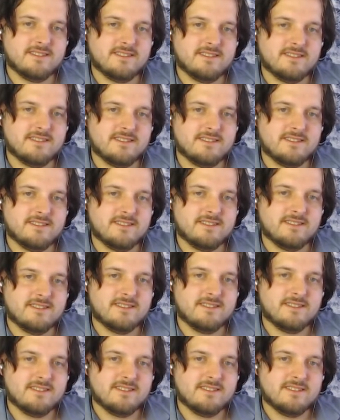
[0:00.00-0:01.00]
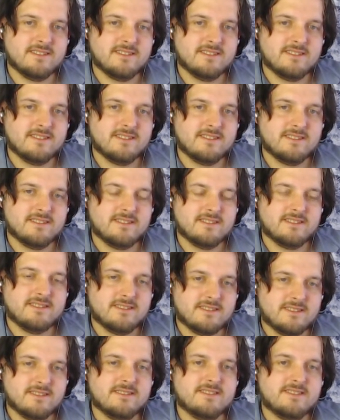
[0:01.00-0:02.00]

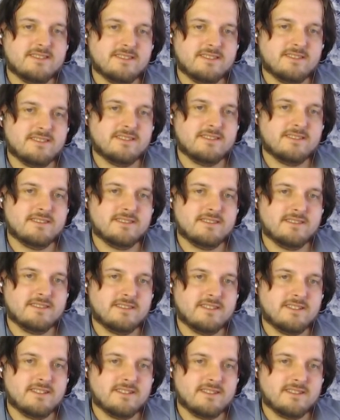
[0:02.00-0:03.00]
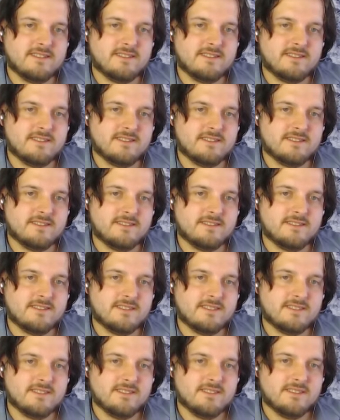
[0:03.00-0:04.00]

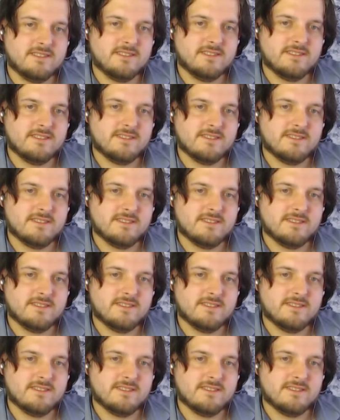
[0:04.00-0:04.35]
(not speaking)